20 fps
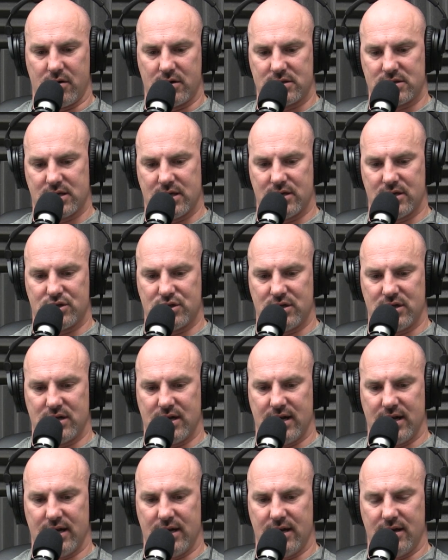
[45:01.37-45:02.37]
discussion
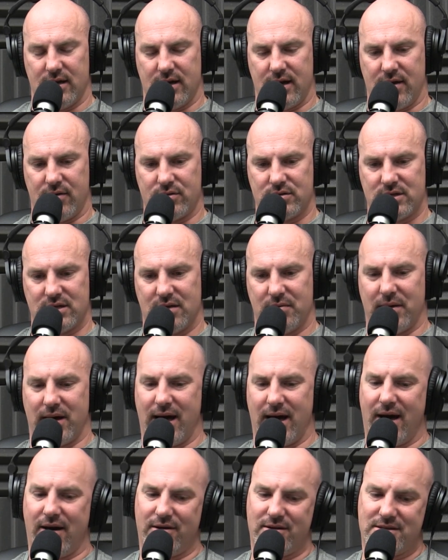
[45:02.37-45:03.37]
tonight, I was thinking about
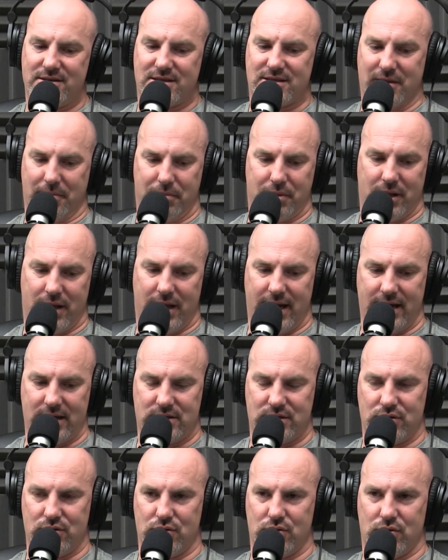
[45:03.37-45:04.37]
how does this apply
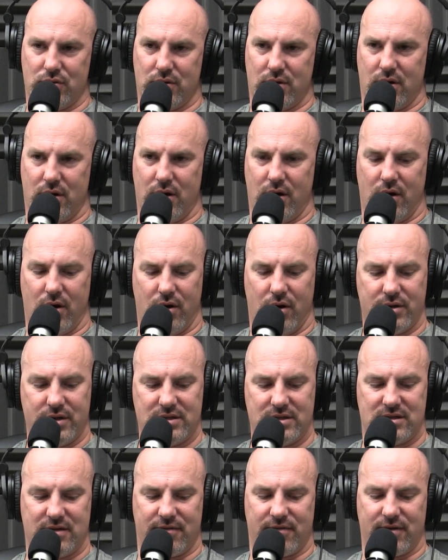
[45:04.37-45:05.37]
to all
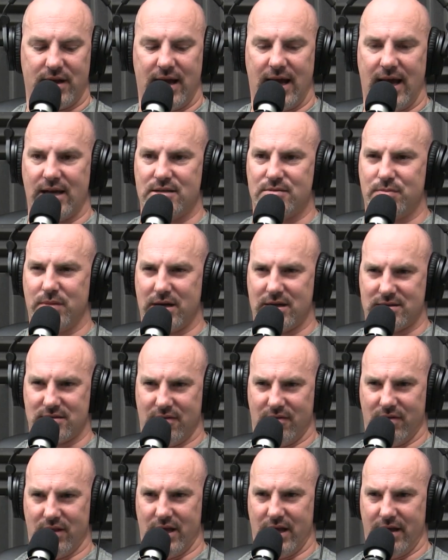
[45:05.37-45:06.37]
these different aspects
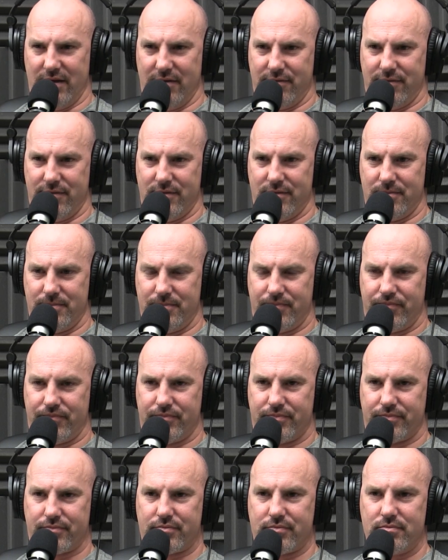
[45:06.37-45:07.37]
of life?
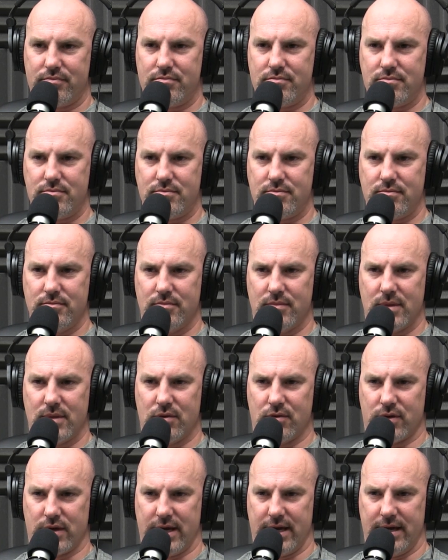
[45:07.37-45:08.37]

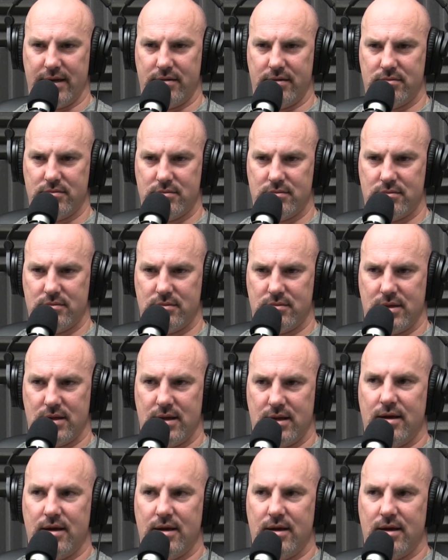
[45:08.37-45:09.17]
Okay. Mm-hmm.